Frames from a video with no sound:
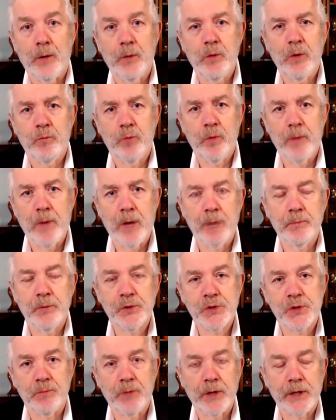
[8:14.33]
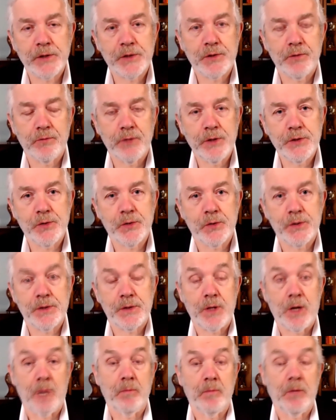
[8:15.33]
We might put some links to
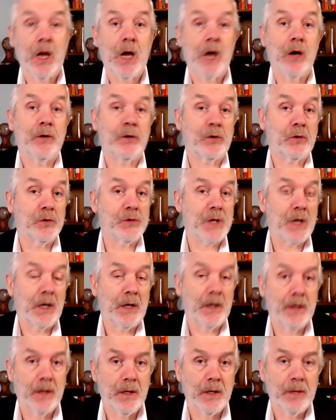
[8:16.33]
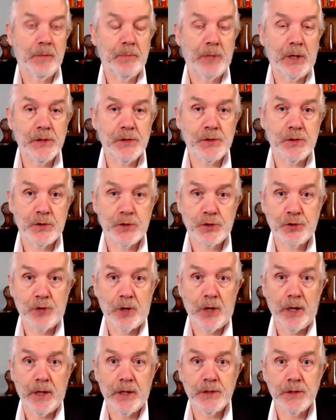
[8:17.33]
resources down below, and of course Ali and I are based in
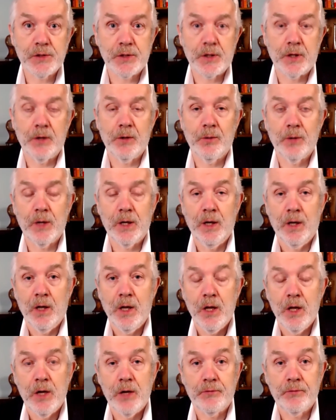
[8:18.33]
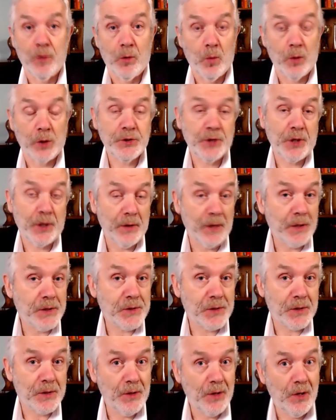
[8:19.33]
Australia, so if you're watching
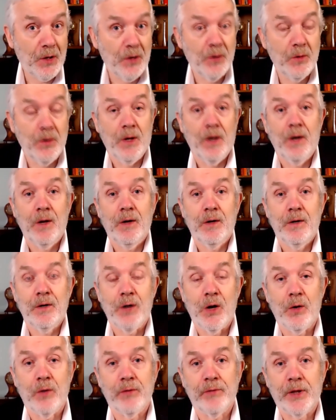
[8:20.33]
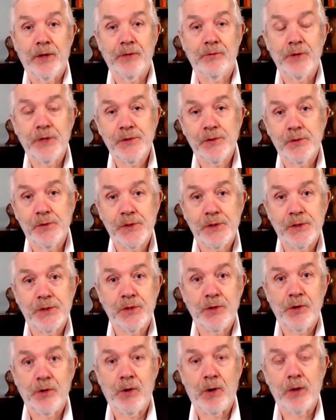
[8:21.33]
this and you know of other resources
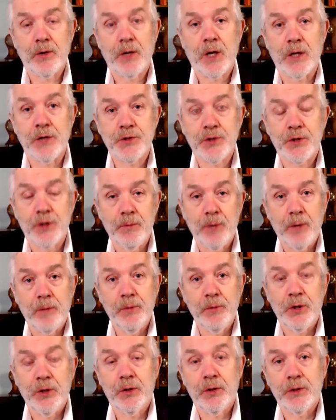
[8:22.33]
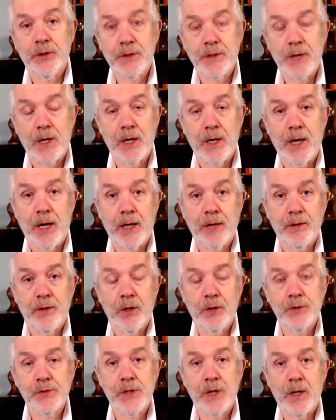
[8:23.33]
in your own country, maybe you could add
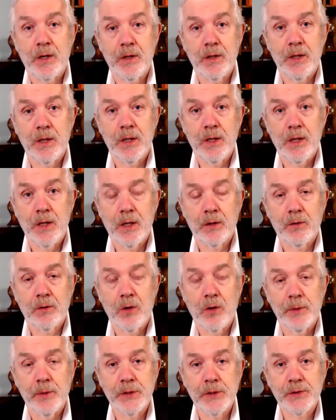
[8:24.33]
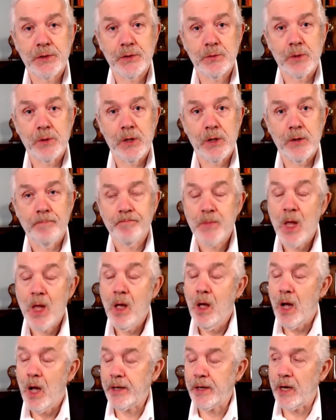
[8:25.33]
those down in the comments as well.
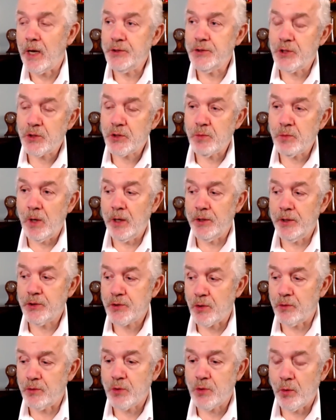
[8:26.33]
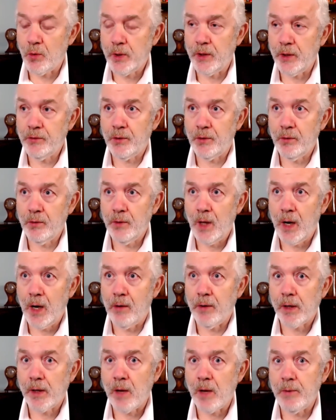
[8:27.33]
Again, just while you're sort of talking through
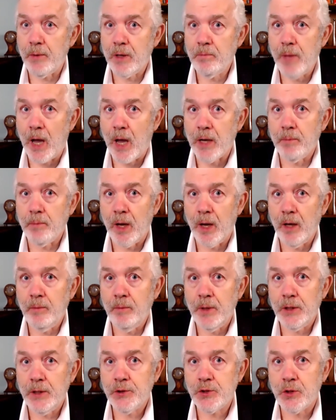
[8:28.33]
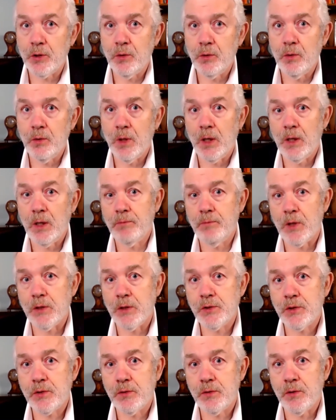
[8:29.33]
there and coming back maybe to the
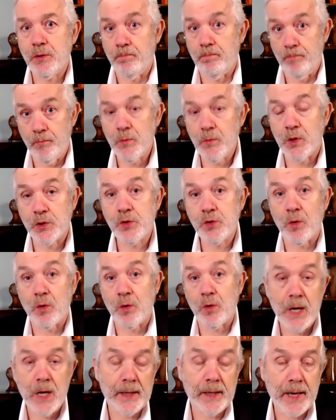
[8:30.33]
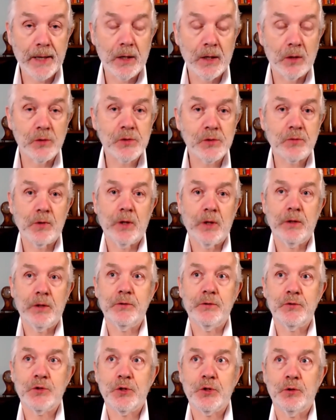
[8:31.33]
sort of young adults rather
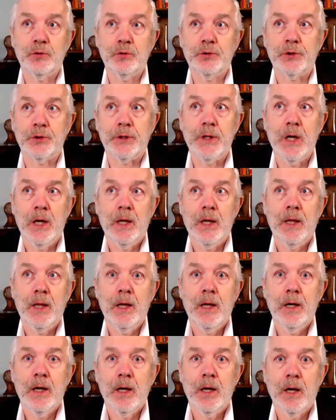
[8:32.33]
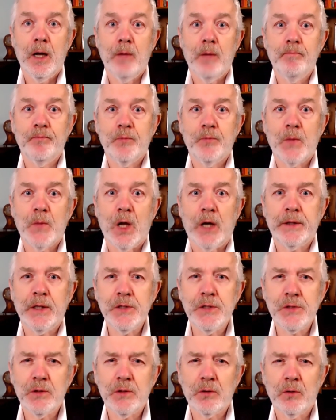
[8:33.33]
than children, I
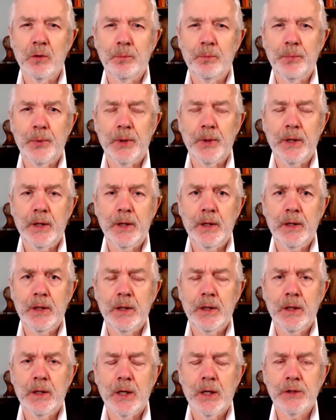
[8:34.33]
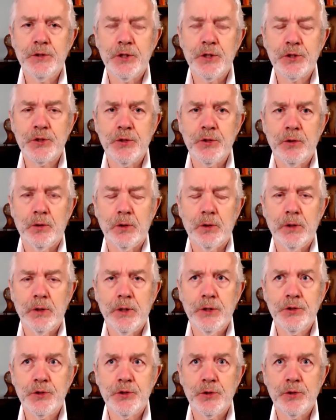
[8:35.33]
guess there could be additional
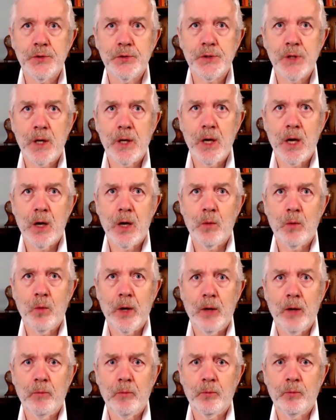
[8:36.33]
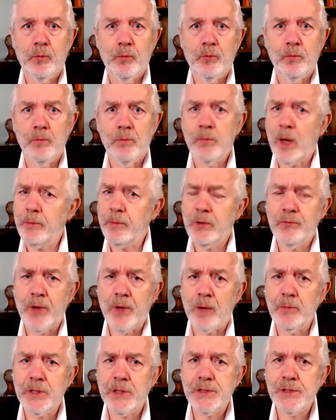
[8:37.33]
issues there where maybe
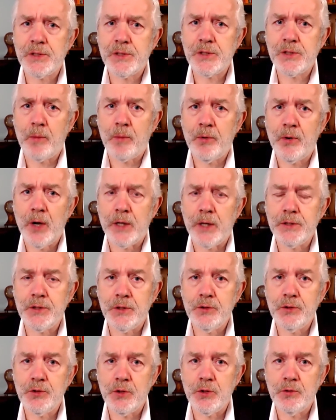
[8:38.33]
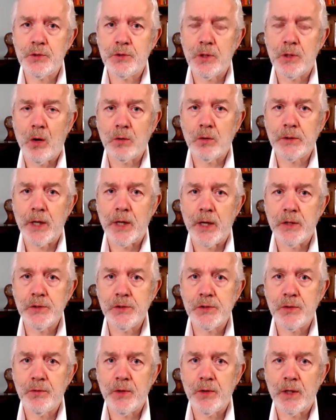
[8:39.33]
families are separated due to
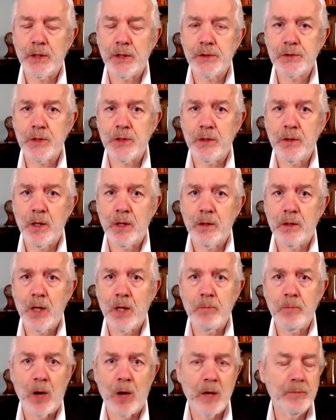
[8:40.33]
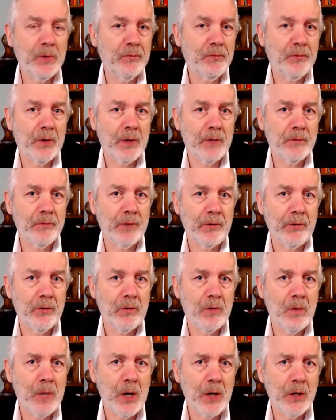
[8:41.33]
lockdowns and things, and they might be feeling very
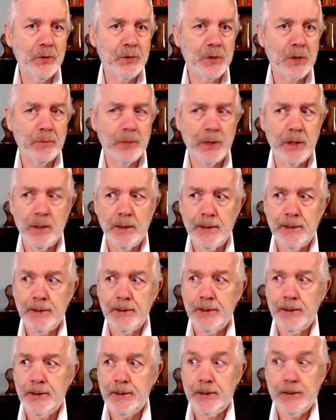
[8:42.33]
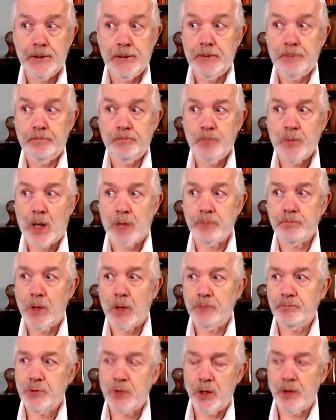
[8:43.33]
remote. I mean,
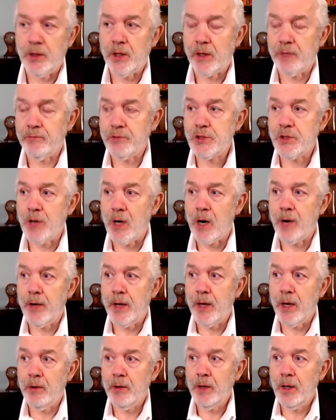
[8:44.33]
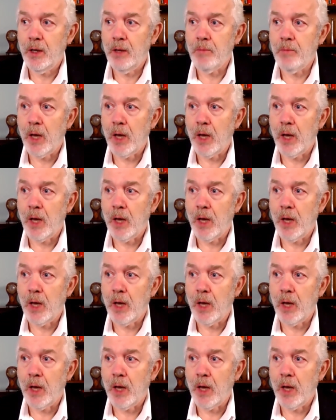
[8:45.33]
I'm trying to think of a scenario here.